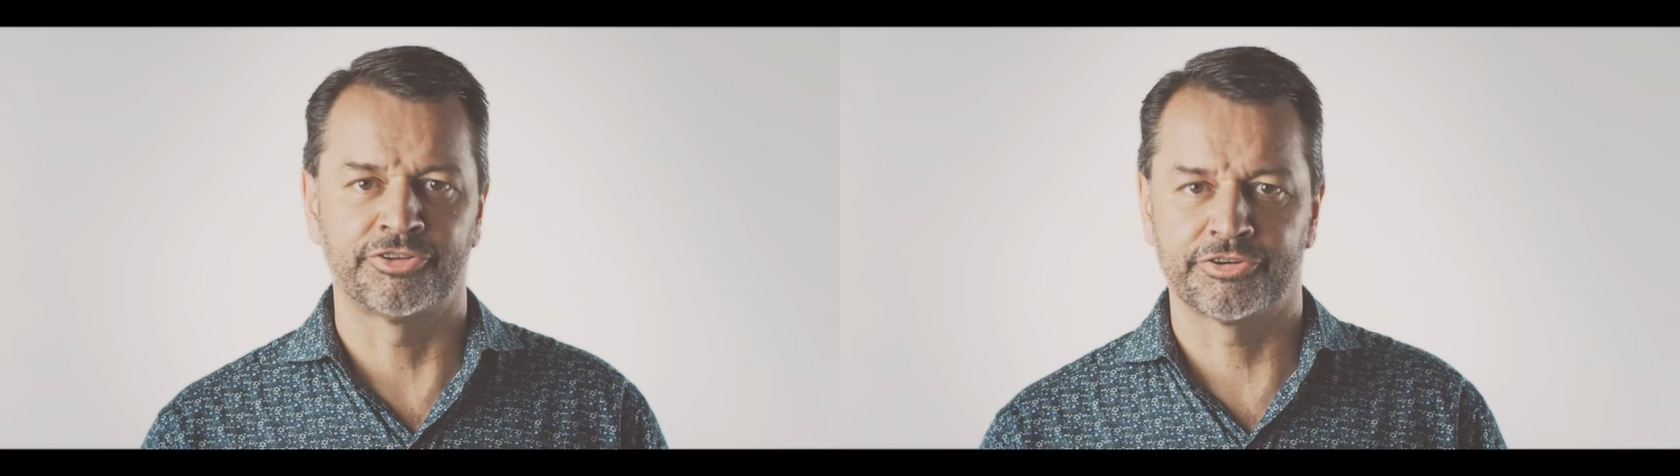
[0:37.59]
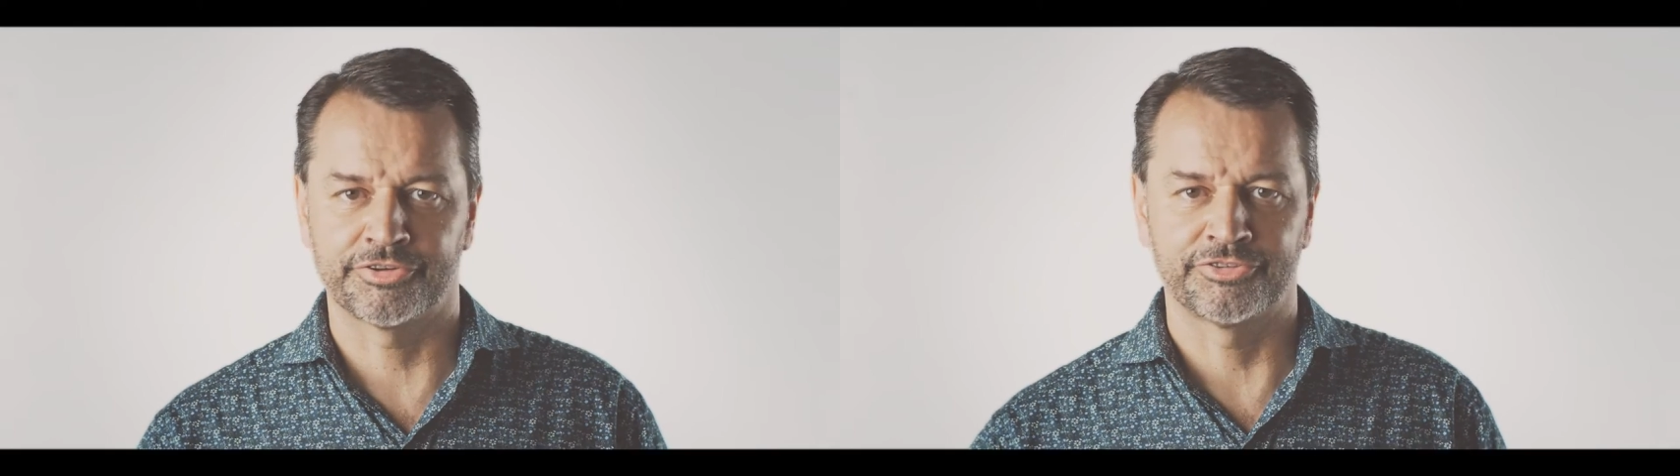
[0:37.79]
and
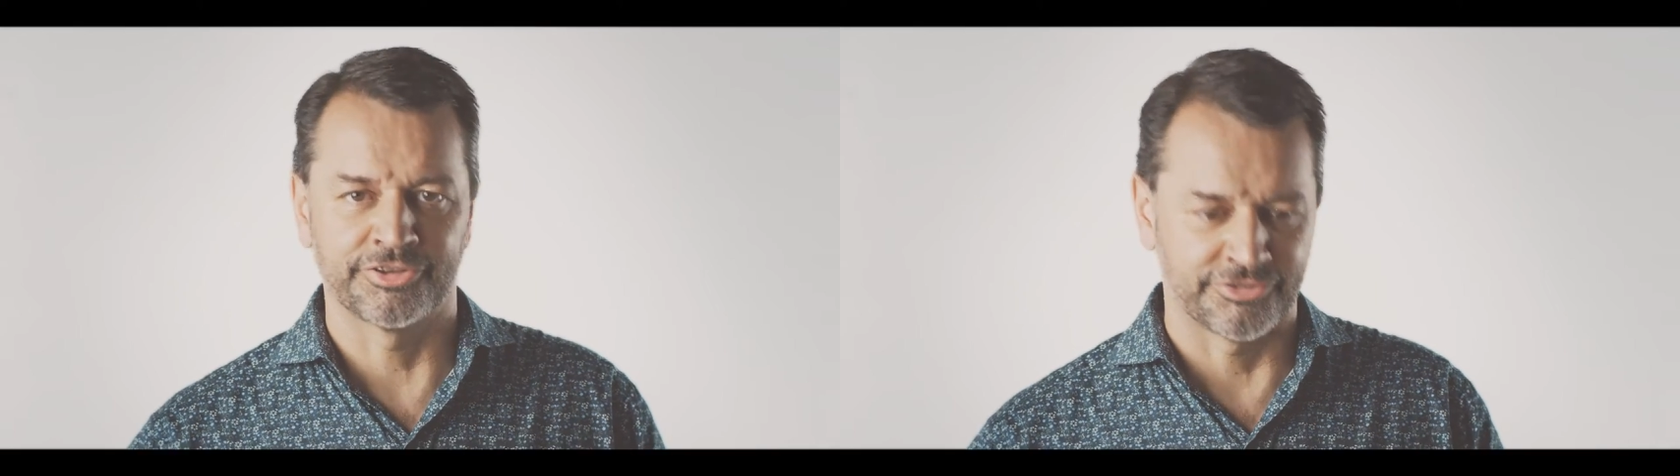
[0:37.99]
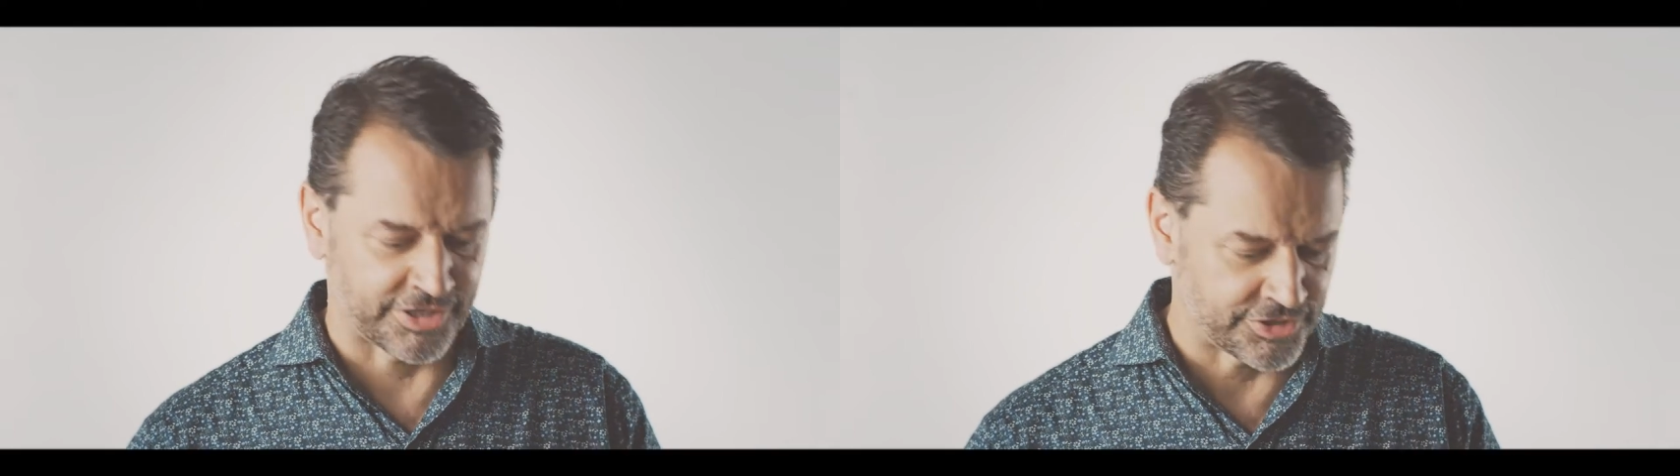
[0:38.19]
the different
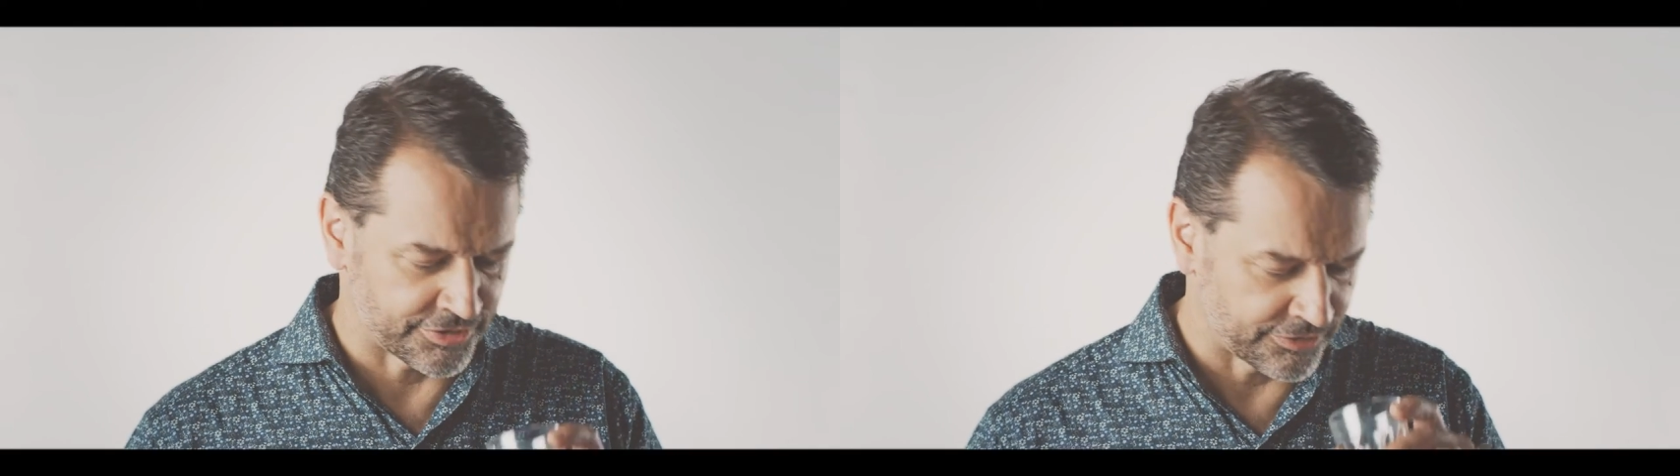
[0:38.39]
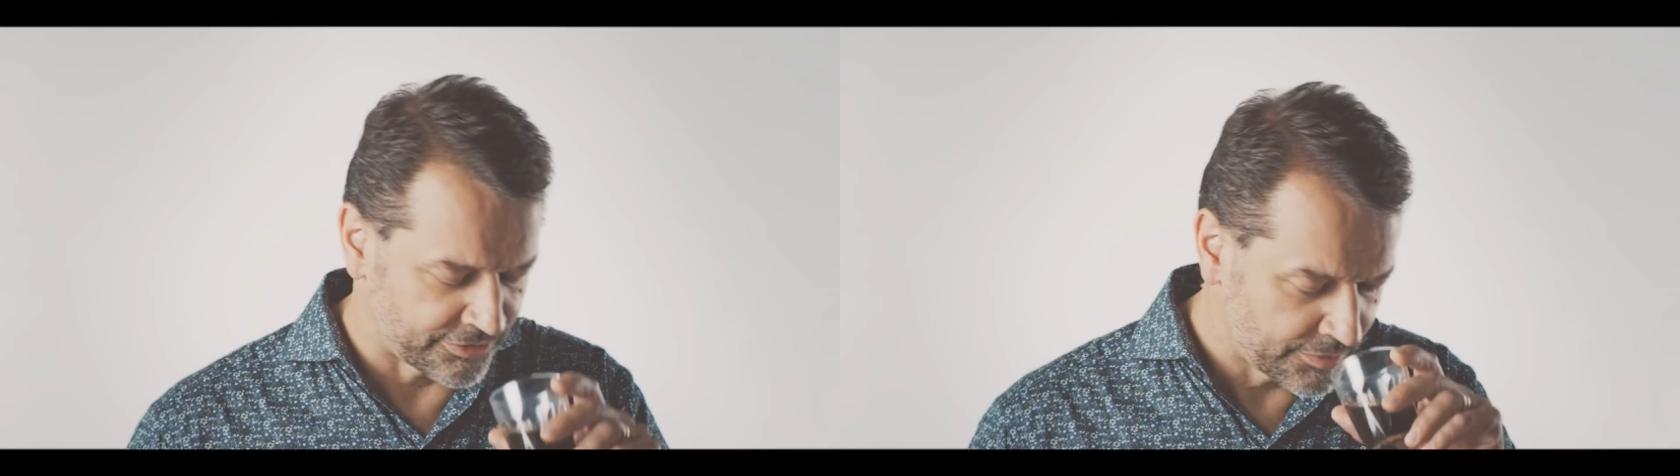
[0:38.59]

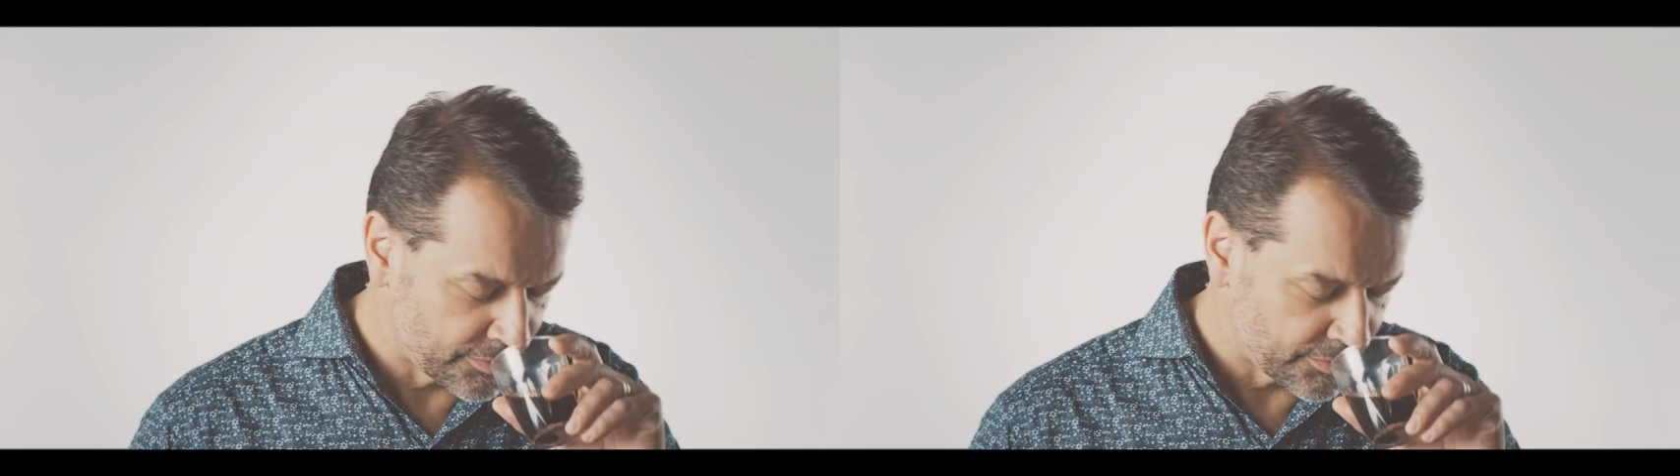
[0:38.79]
sensations.